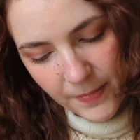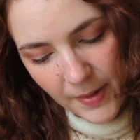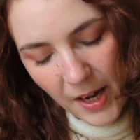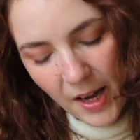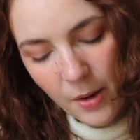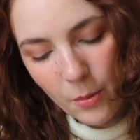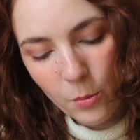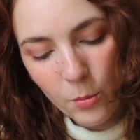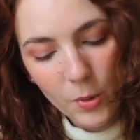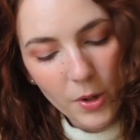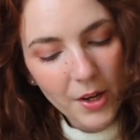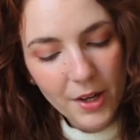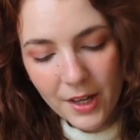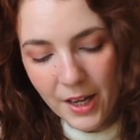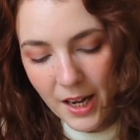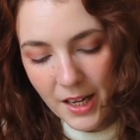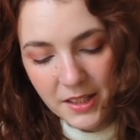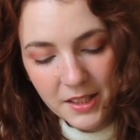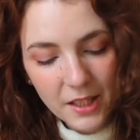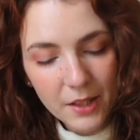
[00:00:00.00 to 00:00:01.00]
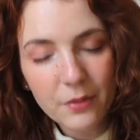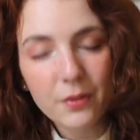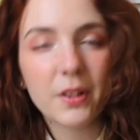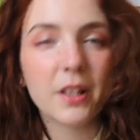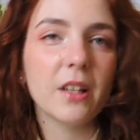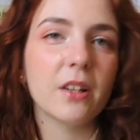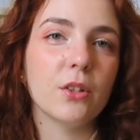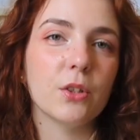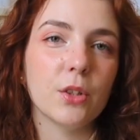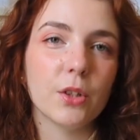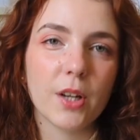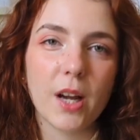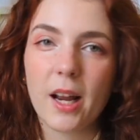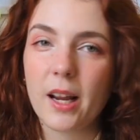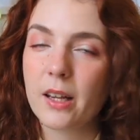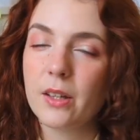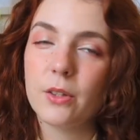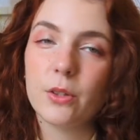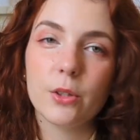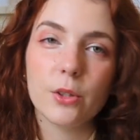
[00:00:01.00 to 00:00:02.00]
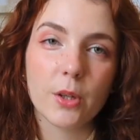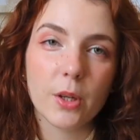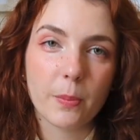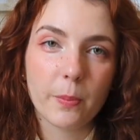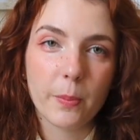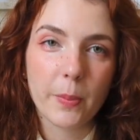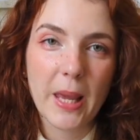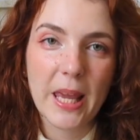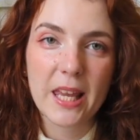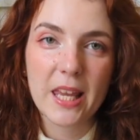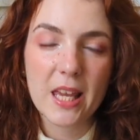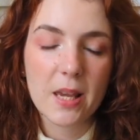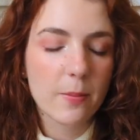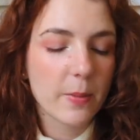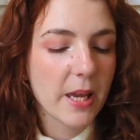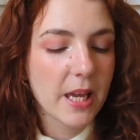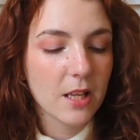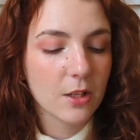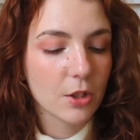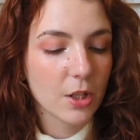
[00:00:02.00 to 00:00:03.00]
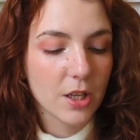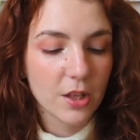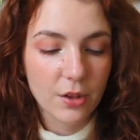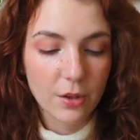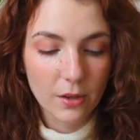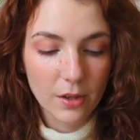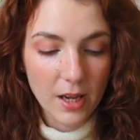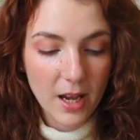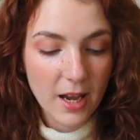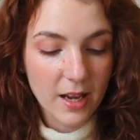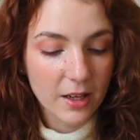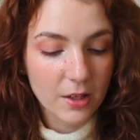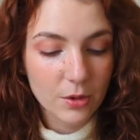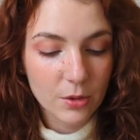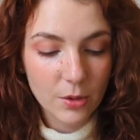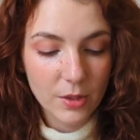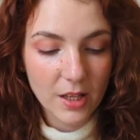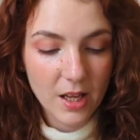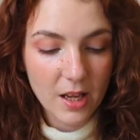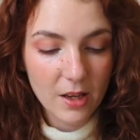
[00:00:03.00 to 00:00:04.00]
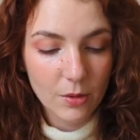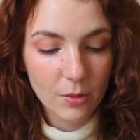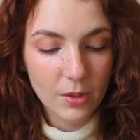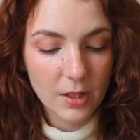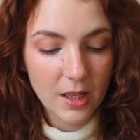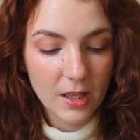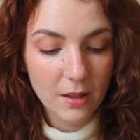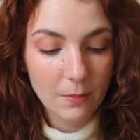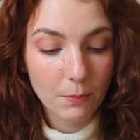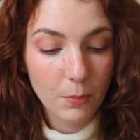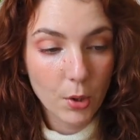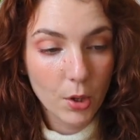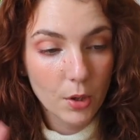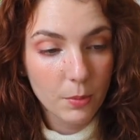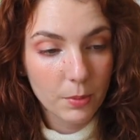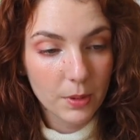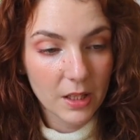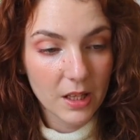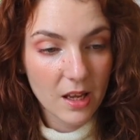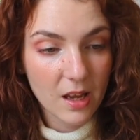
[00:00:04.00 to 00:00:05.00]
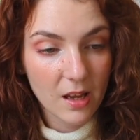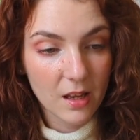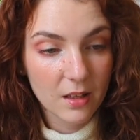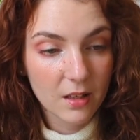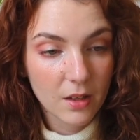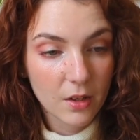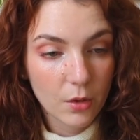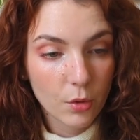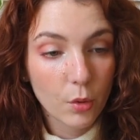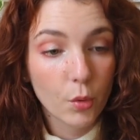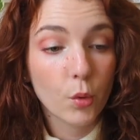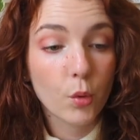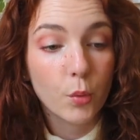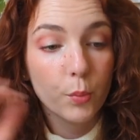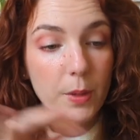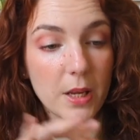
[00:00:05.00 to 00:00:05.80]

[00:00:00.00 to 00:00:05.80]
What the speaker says: At work, I definitely I can do a pinky peachy look. I can do that. Or like a purpley or